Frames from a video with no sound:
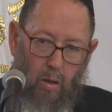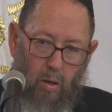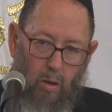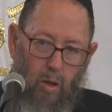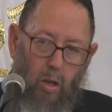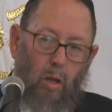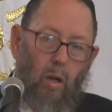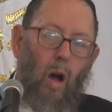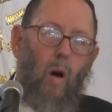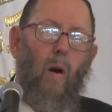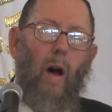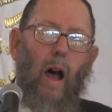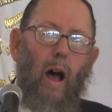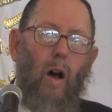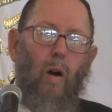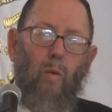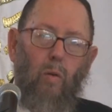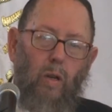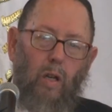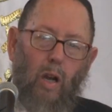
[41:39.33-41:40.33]
Do you
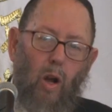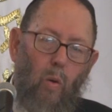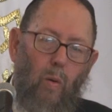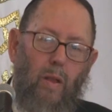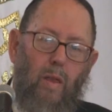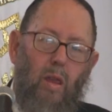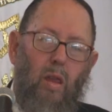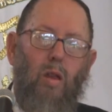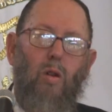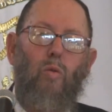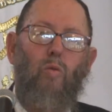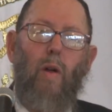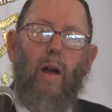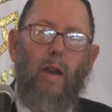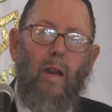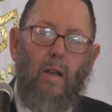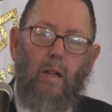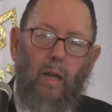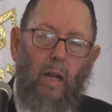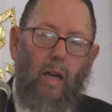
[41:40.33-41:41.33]
know what
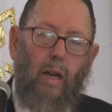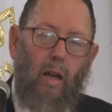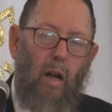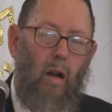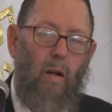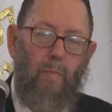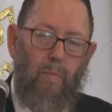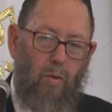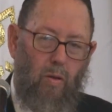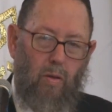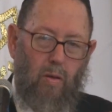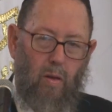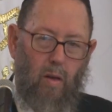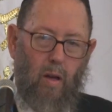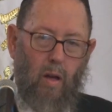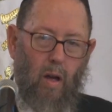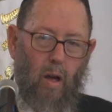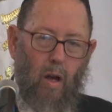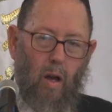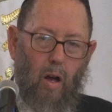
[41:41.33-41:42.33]
serenity comes
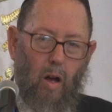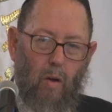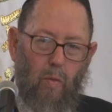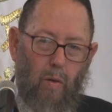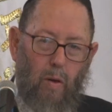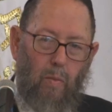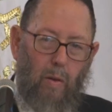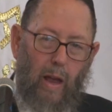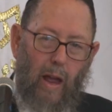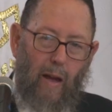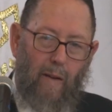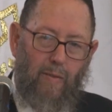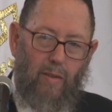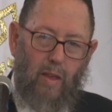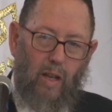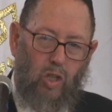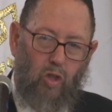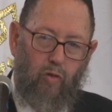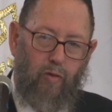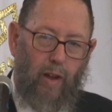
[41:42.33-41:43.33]
when we have
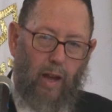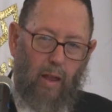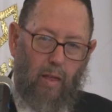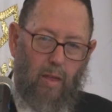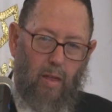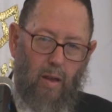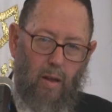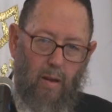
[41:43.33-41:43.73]
such faith?